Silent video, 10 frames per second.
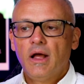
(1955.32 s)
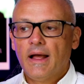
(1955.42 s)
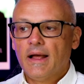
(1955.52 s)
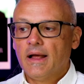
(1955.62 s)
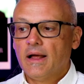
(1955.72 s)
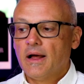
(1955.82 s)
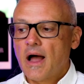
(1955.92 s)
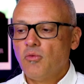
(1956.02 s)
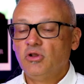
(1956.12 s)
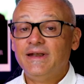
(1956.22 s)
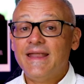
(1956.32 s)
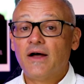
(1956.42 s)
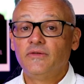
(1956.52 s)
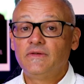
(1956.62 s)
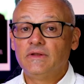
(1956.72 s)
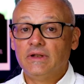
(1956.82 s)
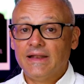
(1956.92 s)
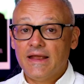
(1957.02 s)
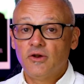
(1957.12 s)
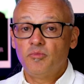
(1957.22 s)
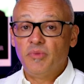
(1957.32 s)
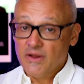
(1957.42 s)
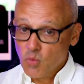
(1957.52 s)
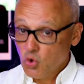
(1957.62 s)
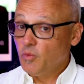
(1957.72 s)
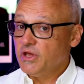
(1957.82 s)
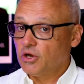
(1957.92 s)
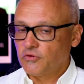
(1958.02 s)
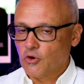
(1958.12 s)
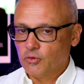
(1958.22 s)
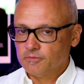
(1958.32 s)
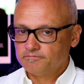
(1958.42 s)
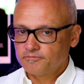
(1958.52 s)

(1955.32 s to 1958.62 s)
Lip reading: I will announce it later, but it will be in October.